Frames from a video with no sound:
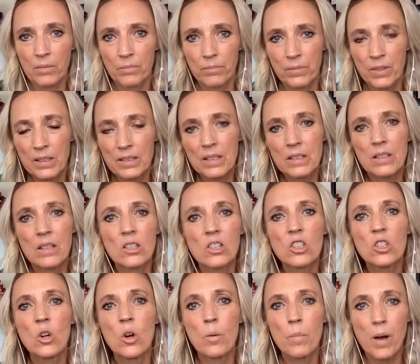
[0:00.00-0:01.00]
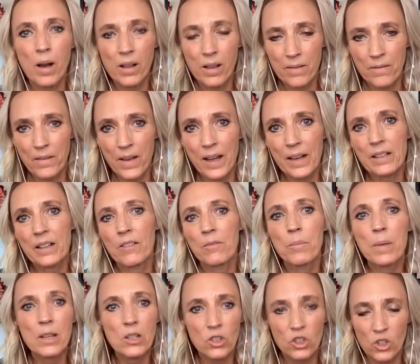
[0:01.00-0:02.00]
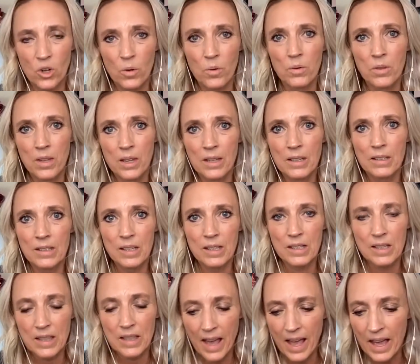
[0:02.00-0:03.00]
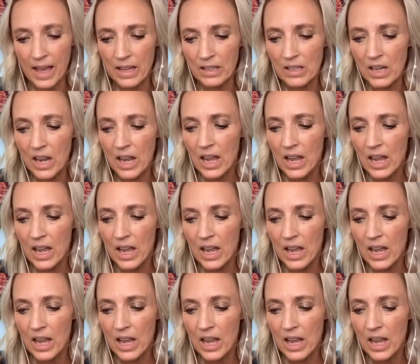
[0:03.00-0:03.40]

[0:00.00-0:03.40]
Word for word: This is a snowball effect. I've been shown this is that